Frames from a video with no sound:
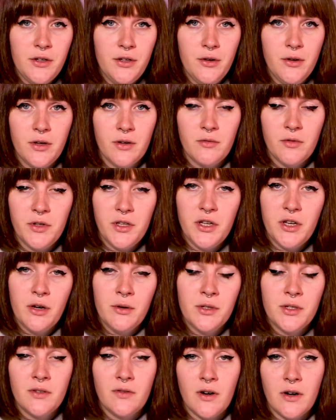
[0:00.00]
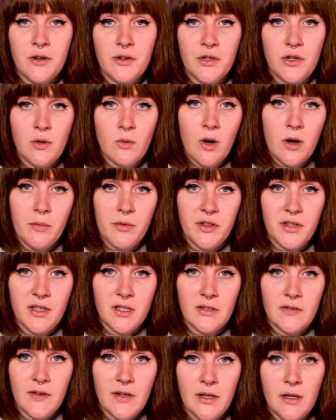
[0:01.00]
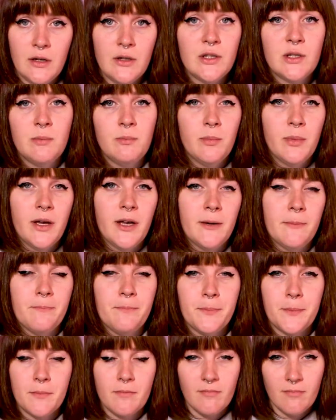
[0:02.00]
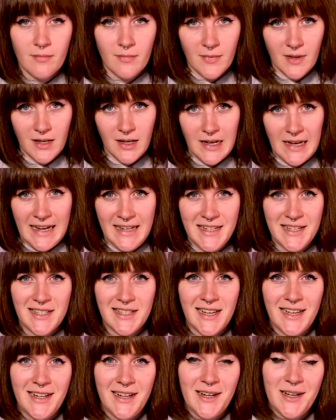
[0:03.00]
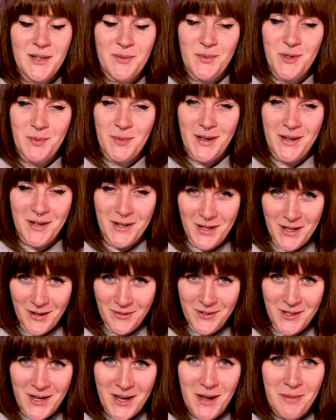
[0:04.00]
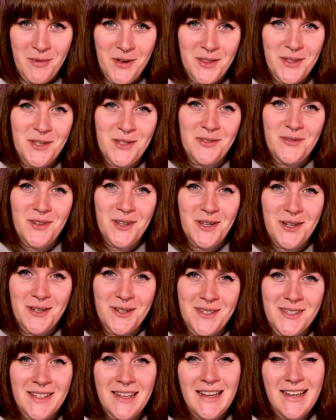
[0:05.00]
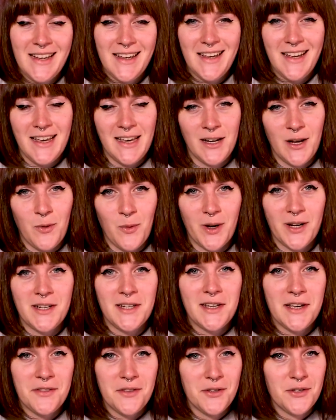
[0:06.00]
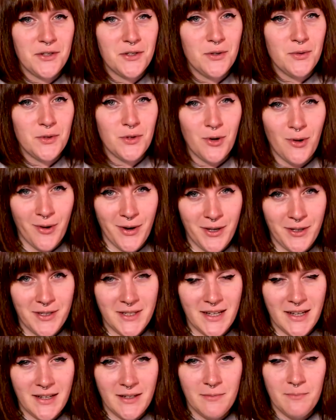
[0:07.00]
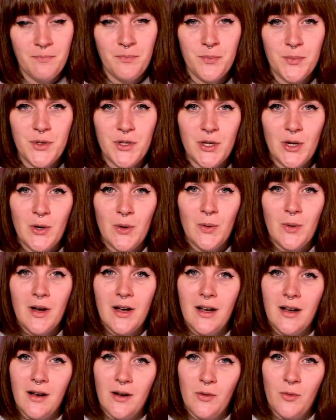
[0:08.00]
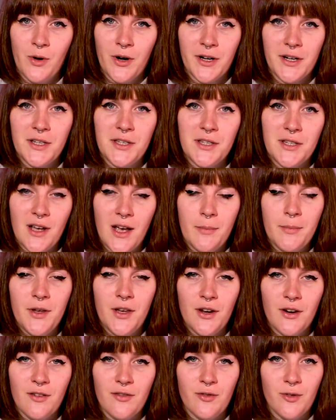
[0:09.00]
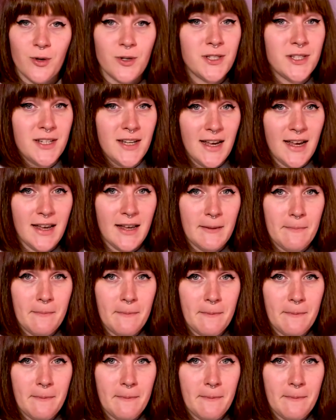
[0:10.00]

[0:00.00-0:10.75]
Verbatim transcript: You can really go as far as you want with these figures, but I decided I'd spent enough time on these figures and I wanted to get this tutorial done, so we're going to stop here for today.